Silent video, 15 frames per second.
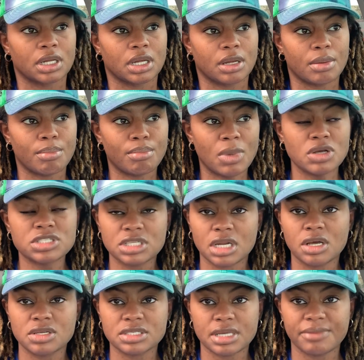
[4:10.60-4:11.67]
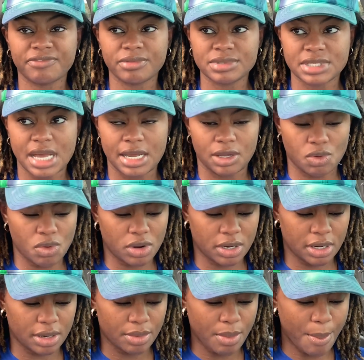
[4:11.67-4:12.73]
Most of those come from Signing
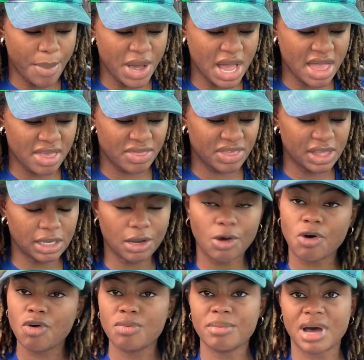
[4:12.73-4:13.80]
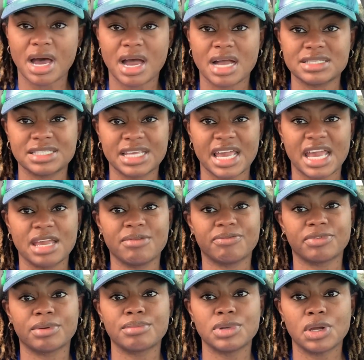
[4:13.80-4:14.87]
Order, but the loan mods came
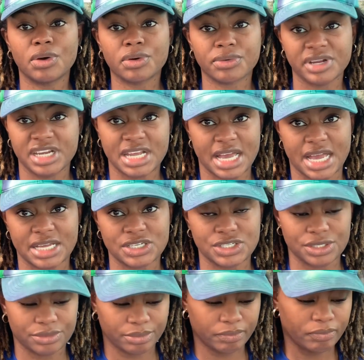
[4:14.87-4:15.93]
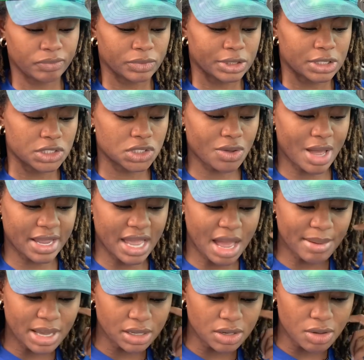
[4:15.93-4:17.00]
from Notary Dash. So I got
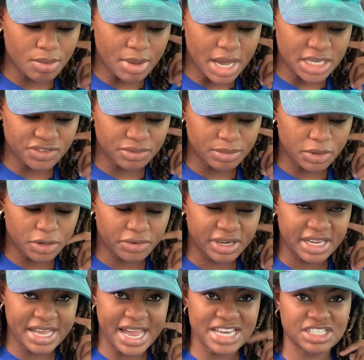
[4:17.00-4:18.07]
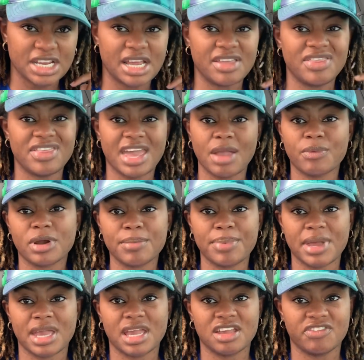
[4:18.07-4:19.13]
my loan mods from Notary Dash, and they were
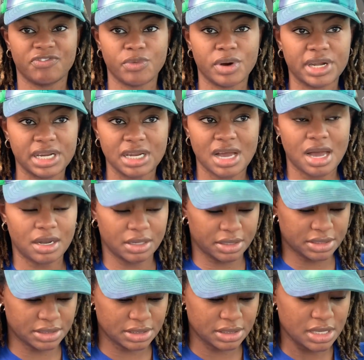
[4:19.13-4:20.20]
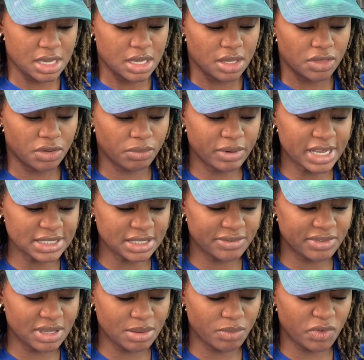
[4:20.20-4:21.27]
paying $40. The rest of
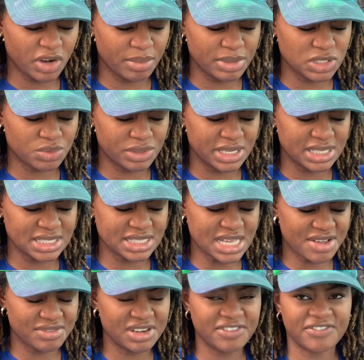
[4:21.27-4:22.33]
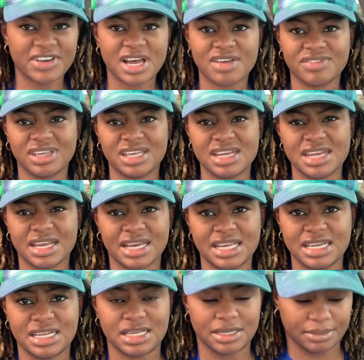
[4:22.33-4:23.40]
them were between $75 and
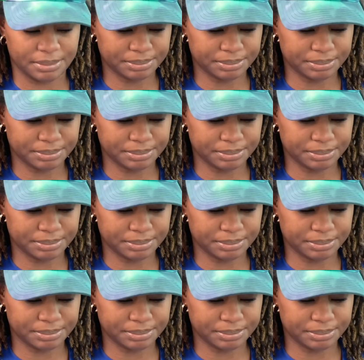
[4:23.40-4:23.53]
$90.